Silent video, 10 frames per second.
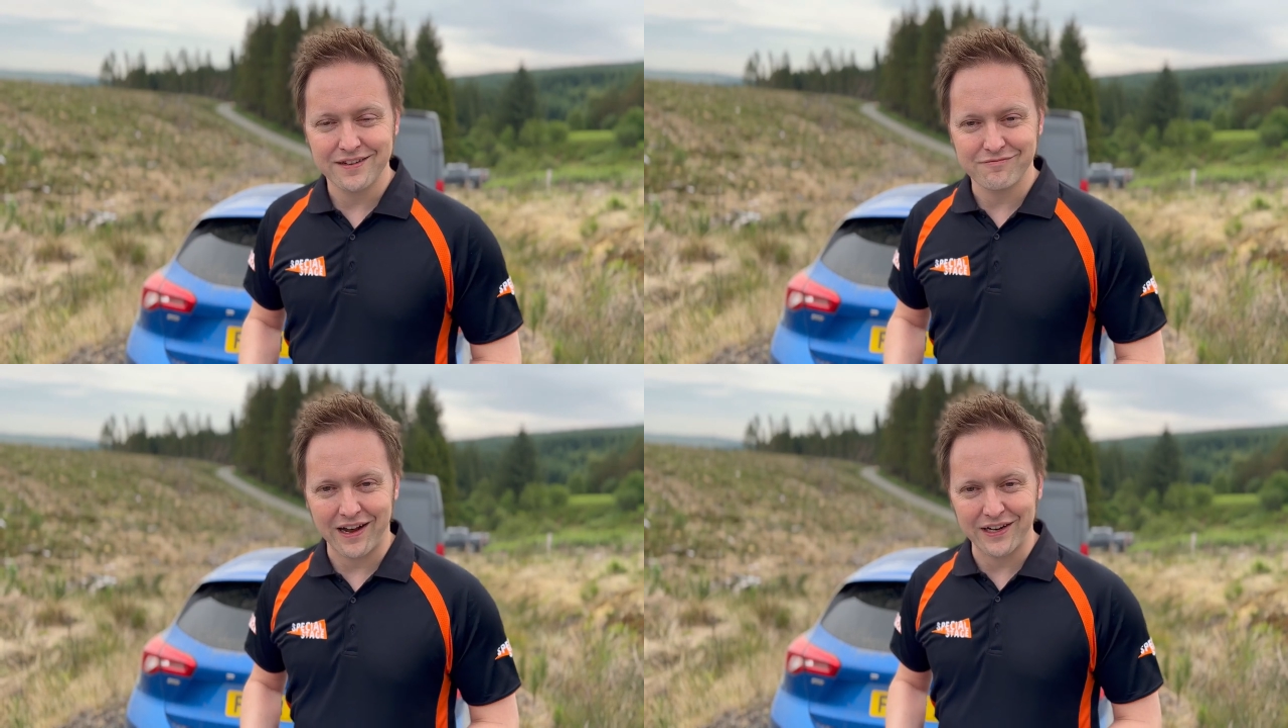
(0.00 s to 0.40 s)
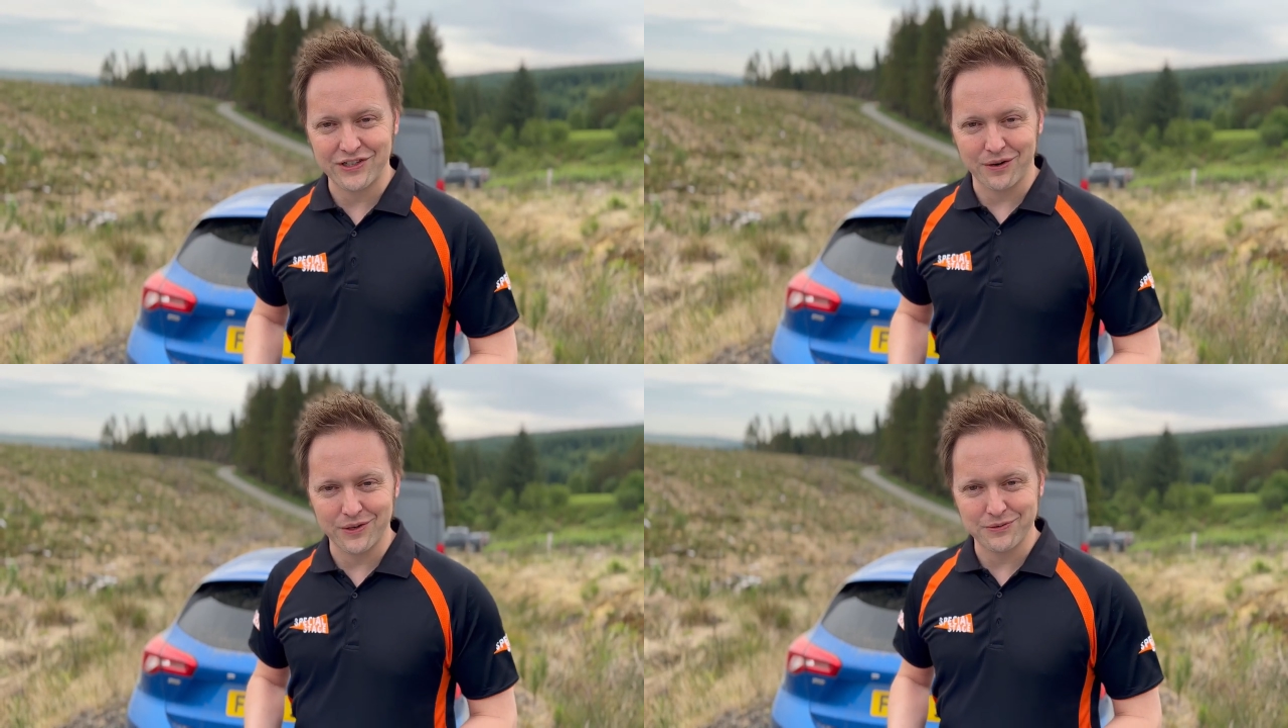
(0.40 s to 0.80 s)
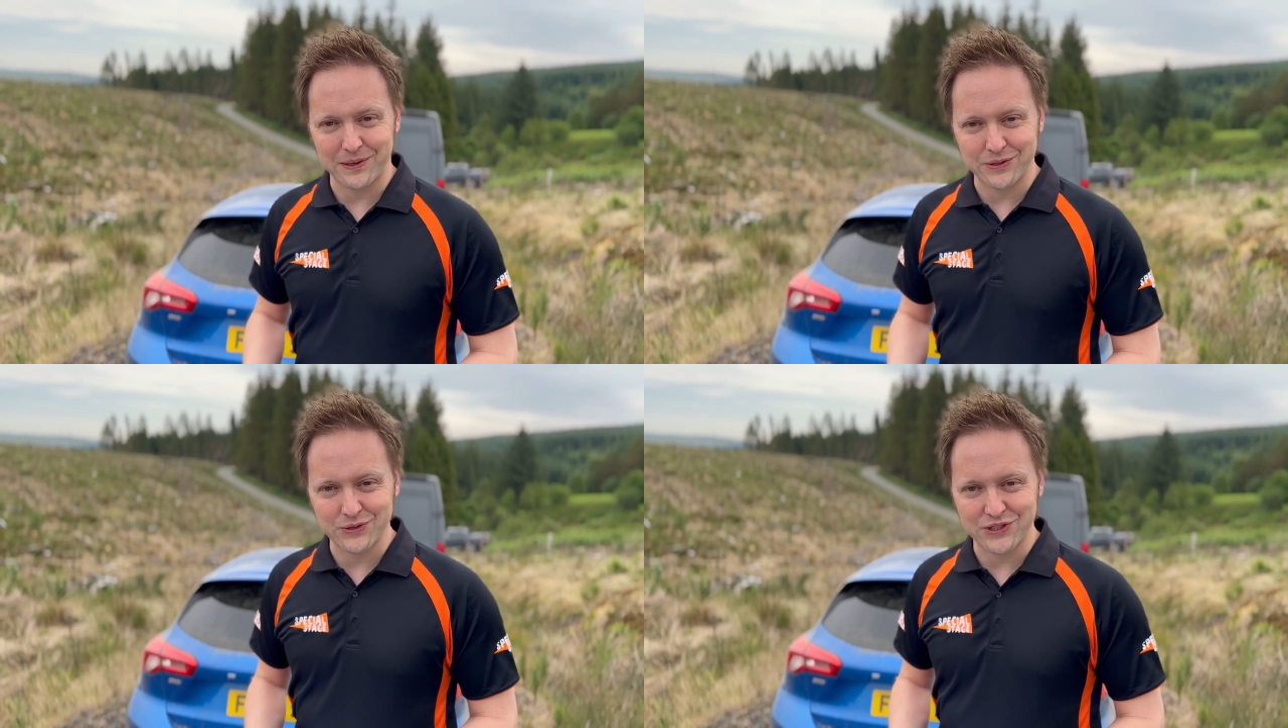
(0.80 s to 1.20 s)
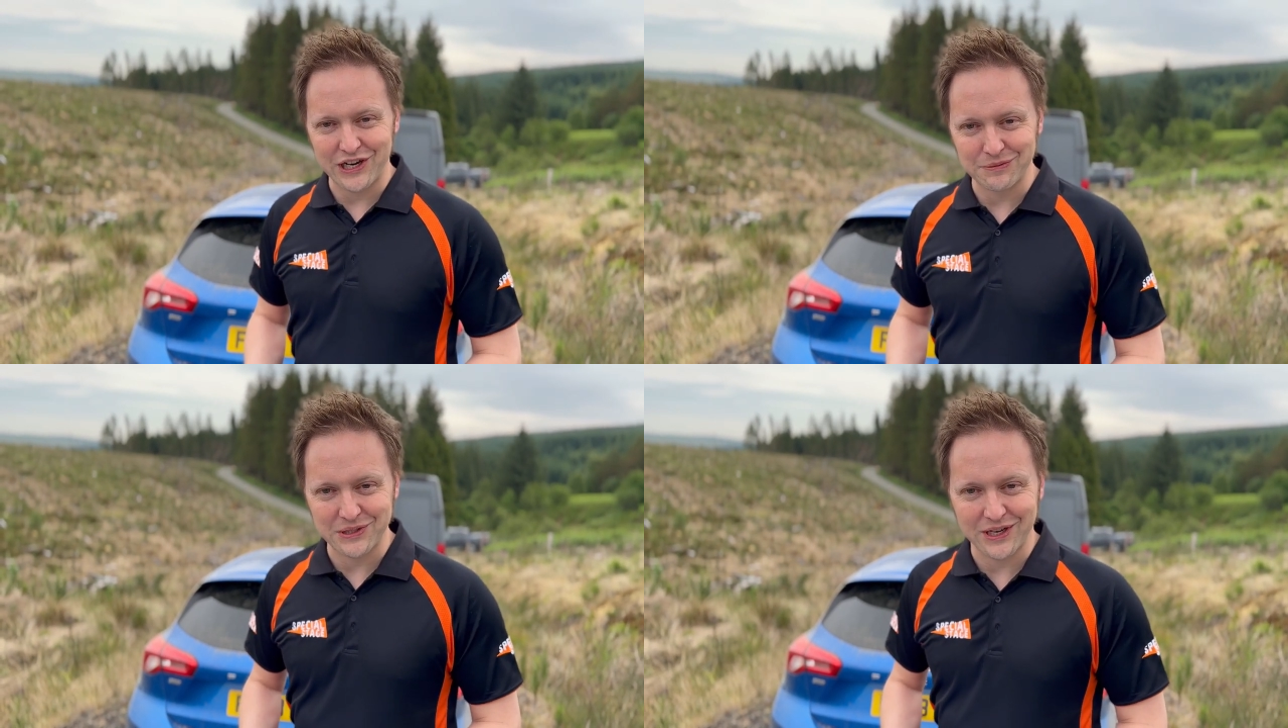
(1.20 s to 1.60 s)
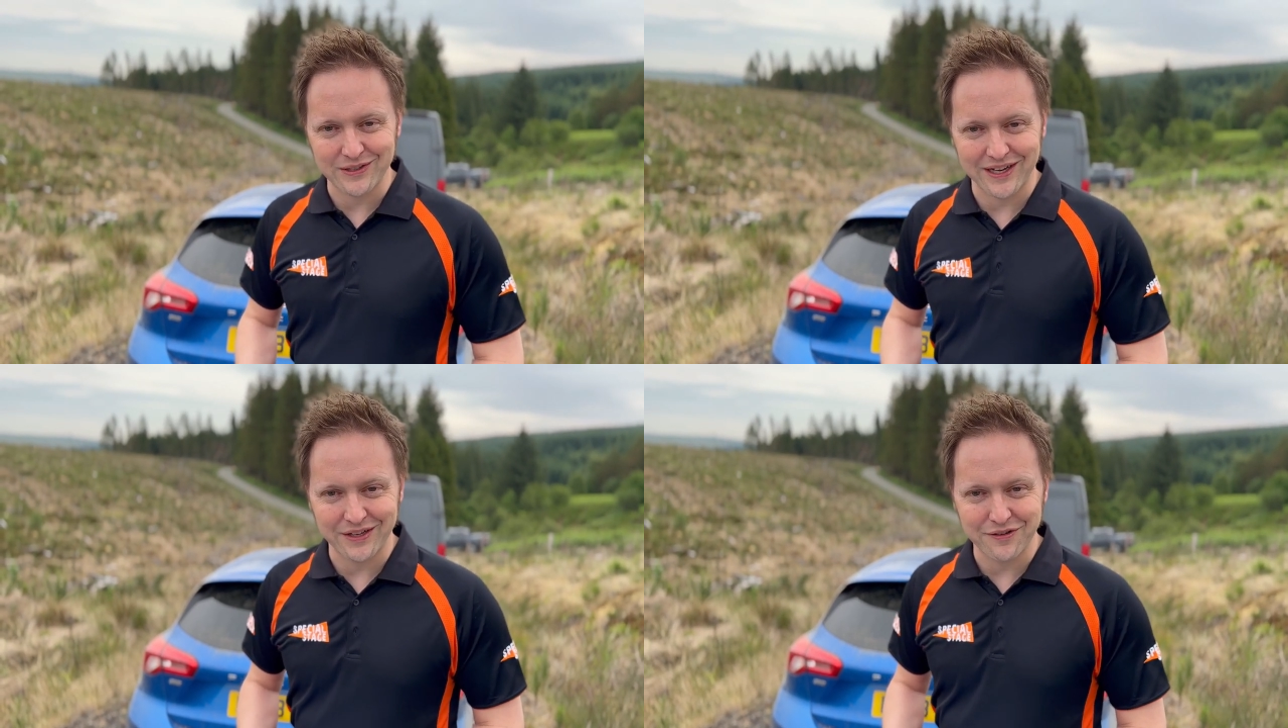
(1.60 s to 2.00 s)
Rally Show on Special Stage, which
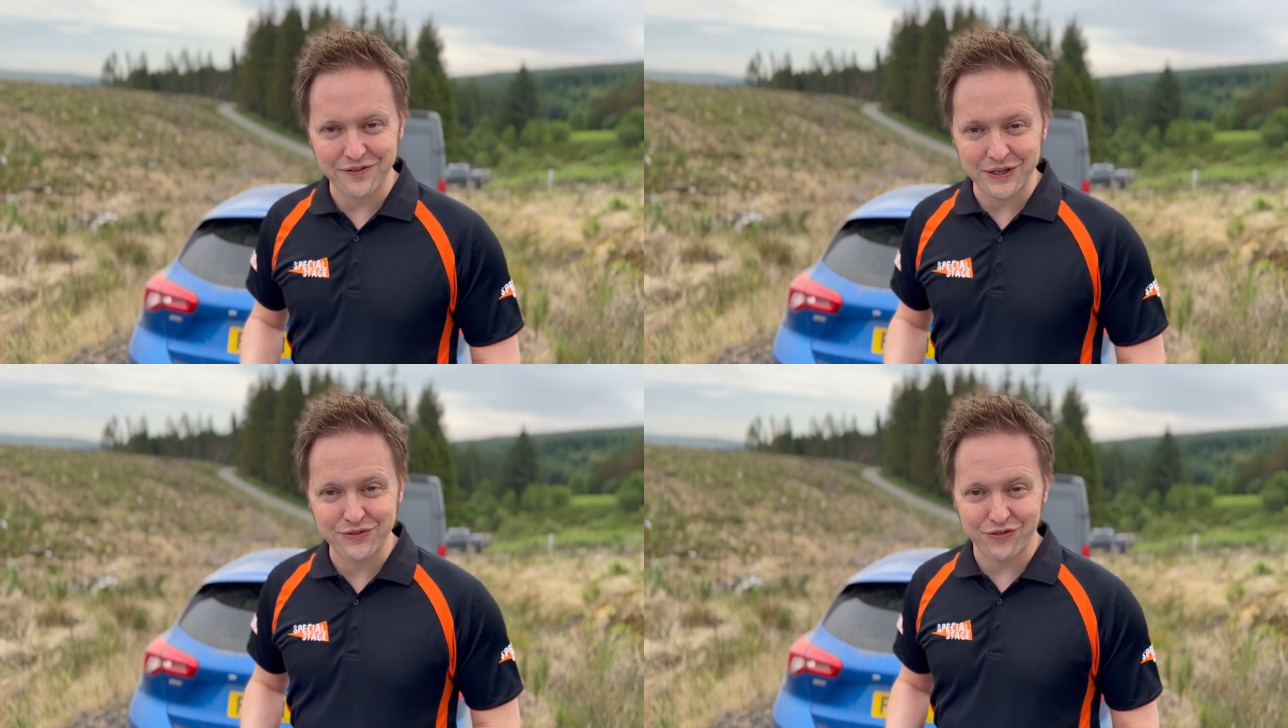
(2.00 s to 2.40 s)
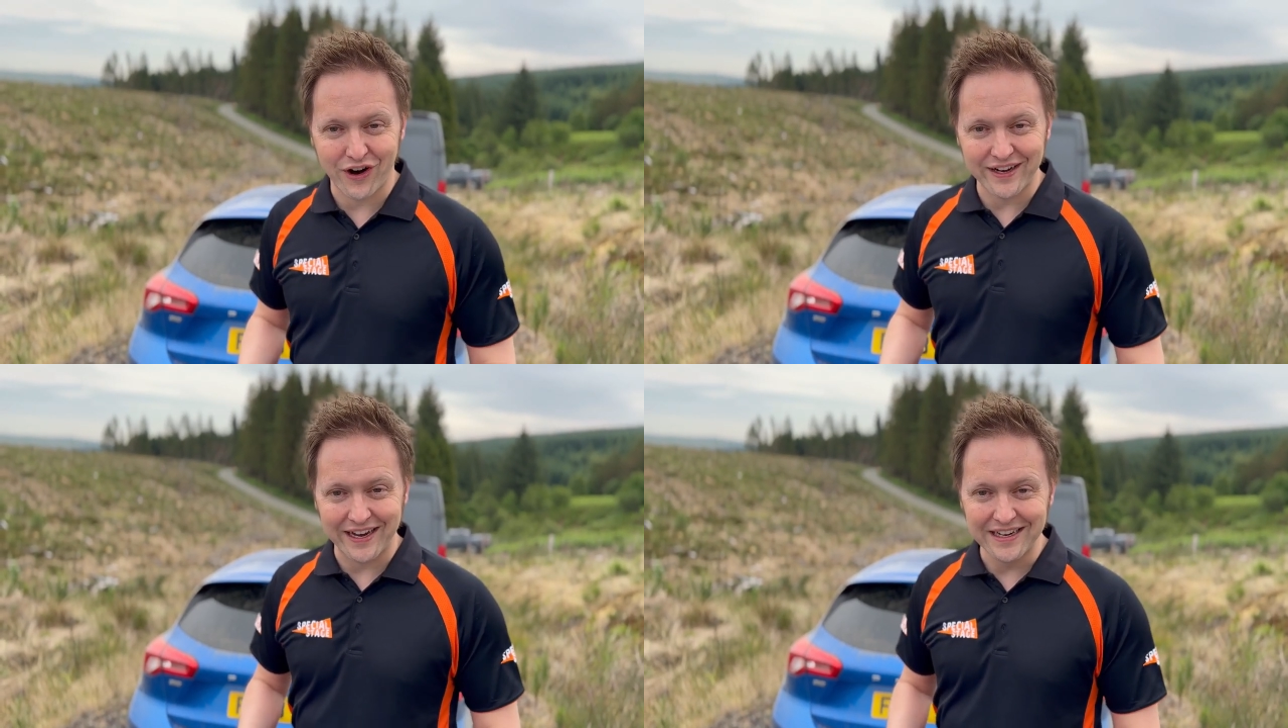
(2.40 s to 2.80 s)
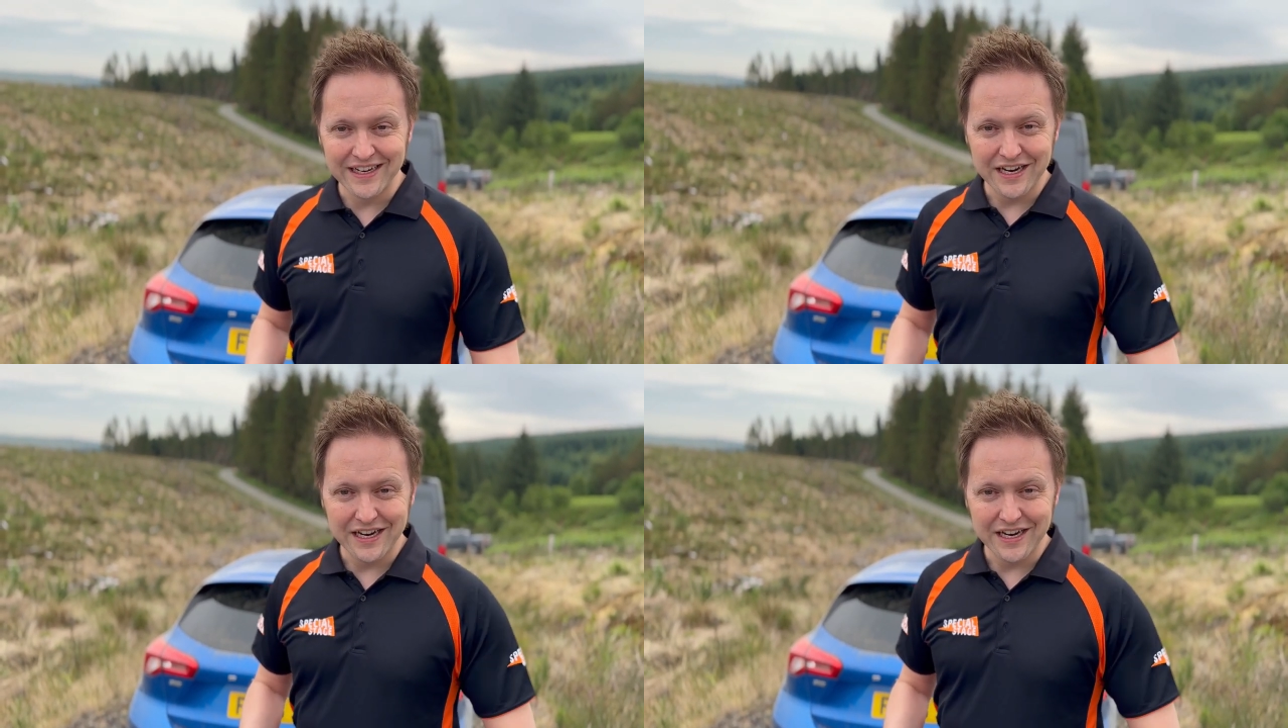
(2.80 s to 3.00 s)
goes out on the first Friday